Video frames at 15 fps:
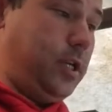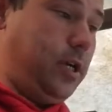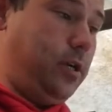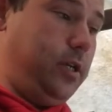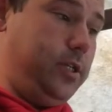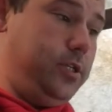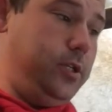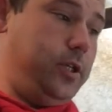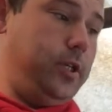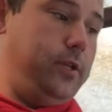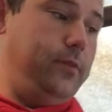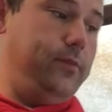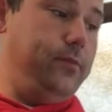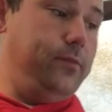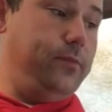air that you can
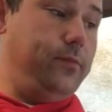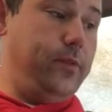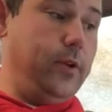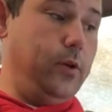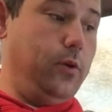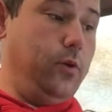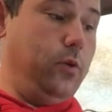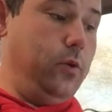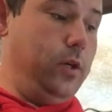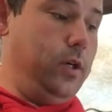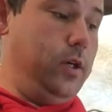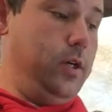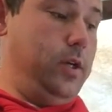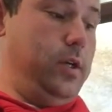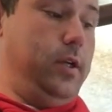fill
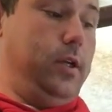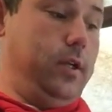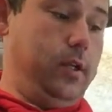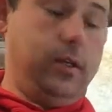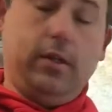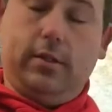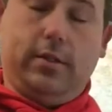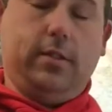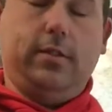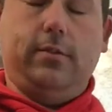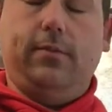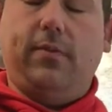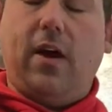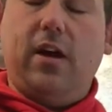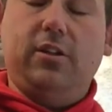a
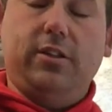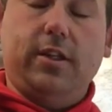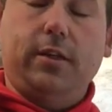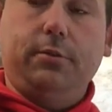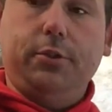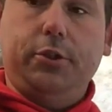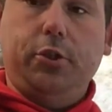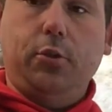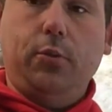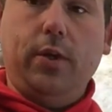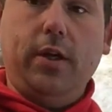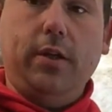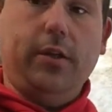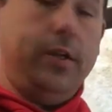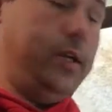fire extinguisher
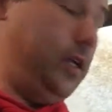with